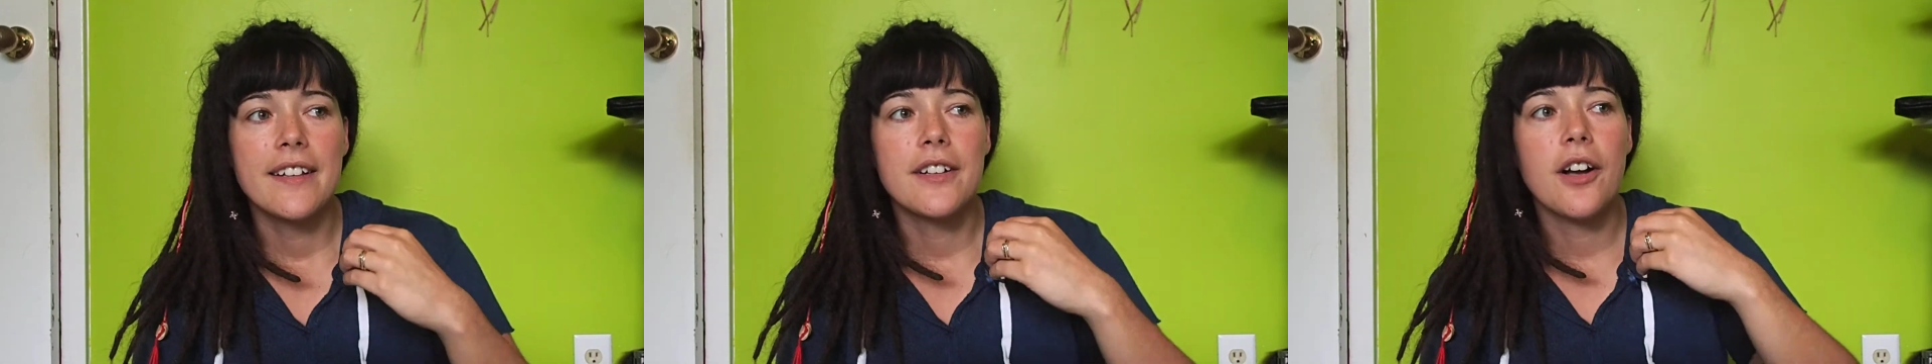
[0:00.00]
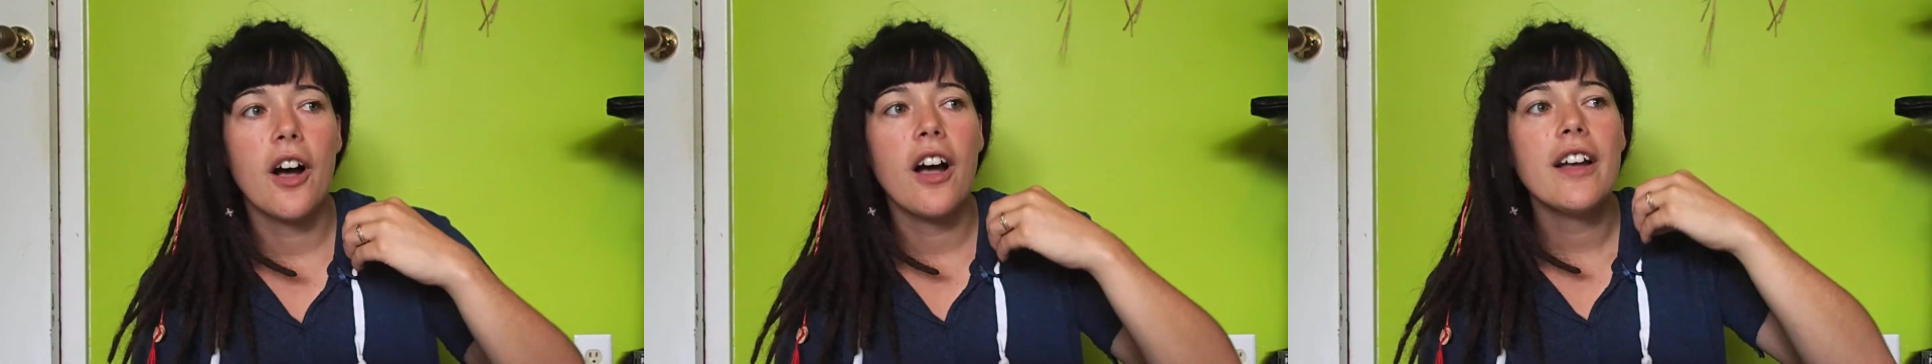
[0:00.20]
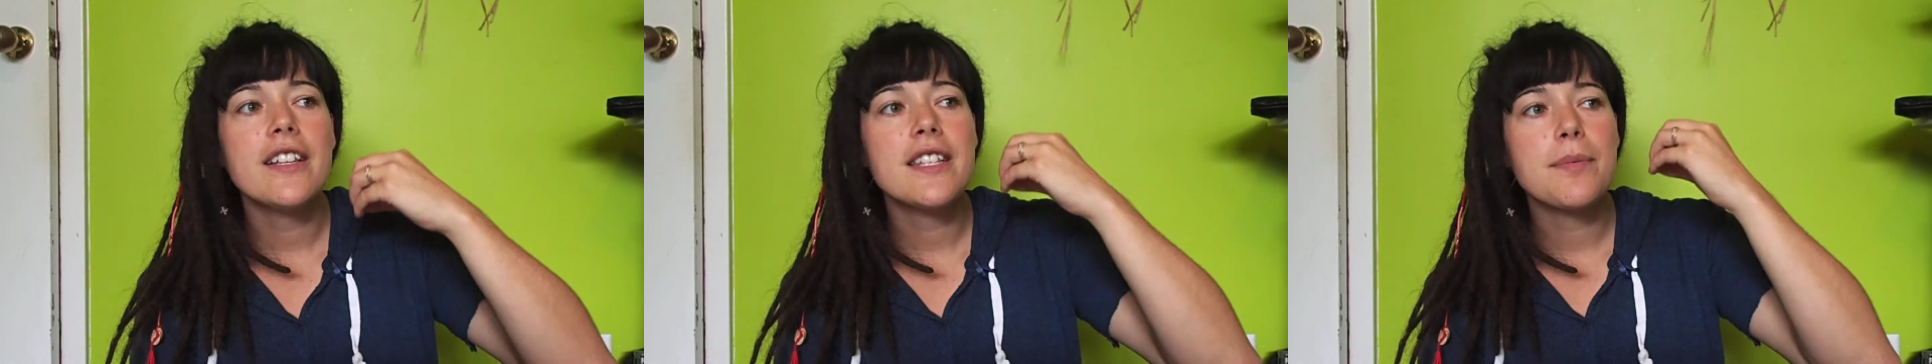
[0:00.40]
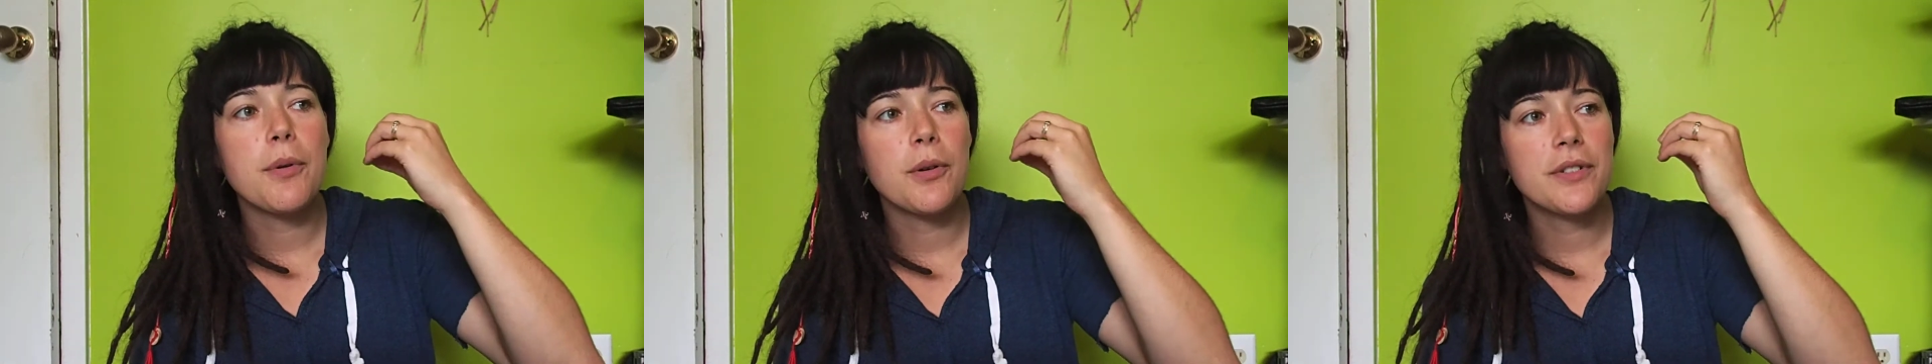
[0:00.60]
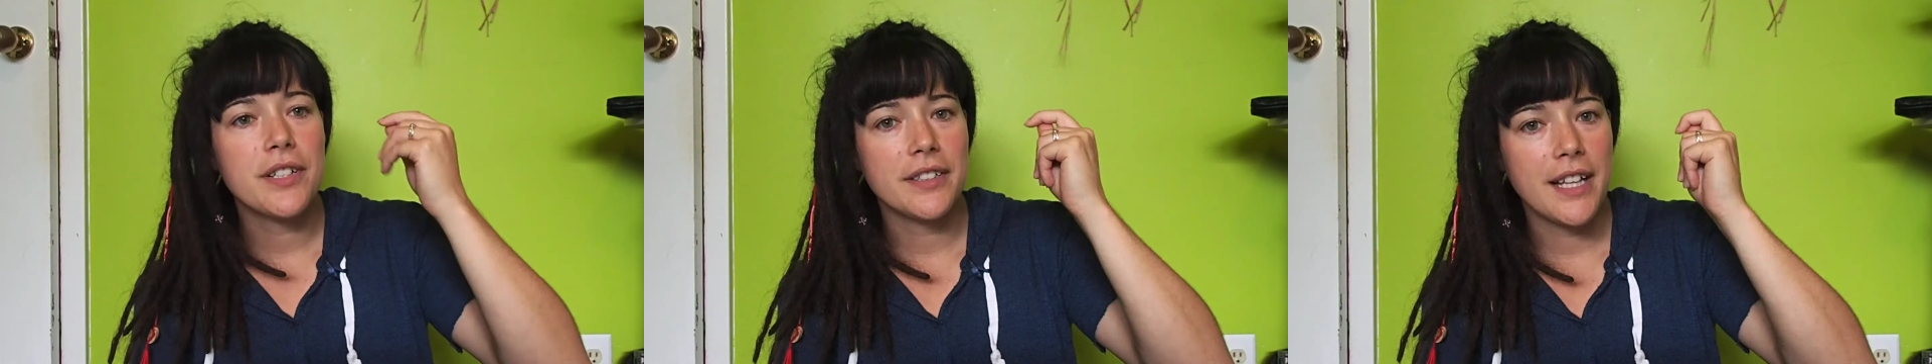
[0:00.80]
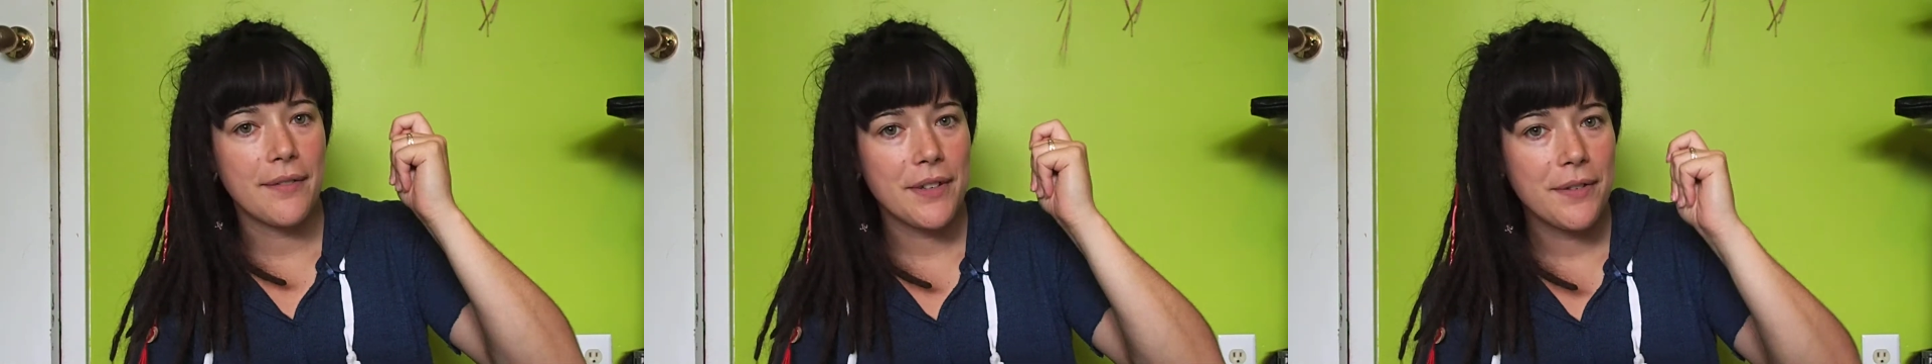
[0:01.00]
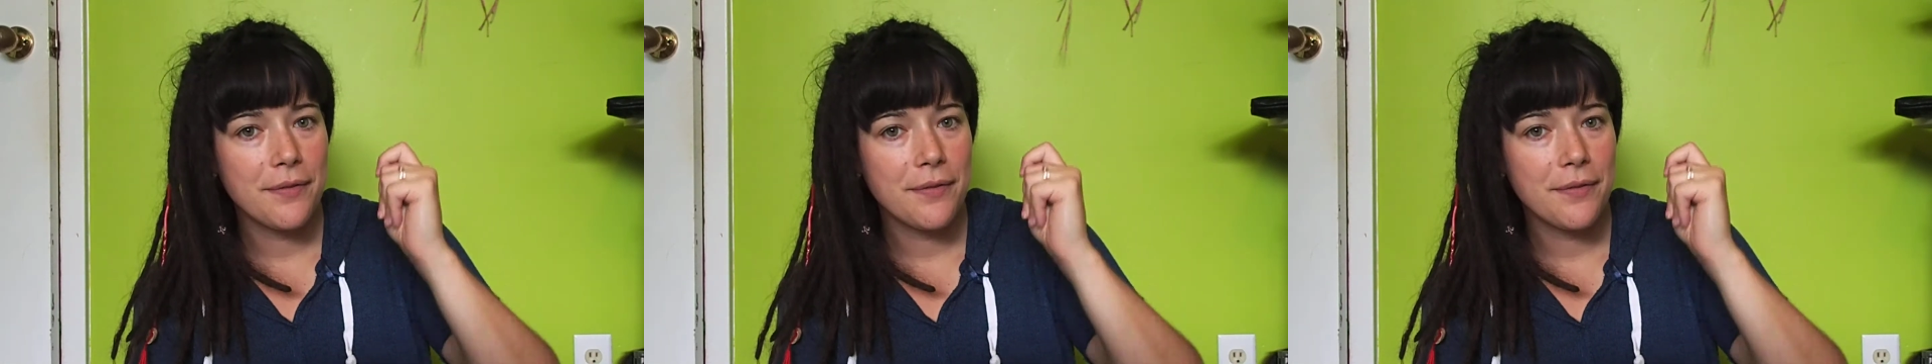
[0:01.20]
God spoke to Levi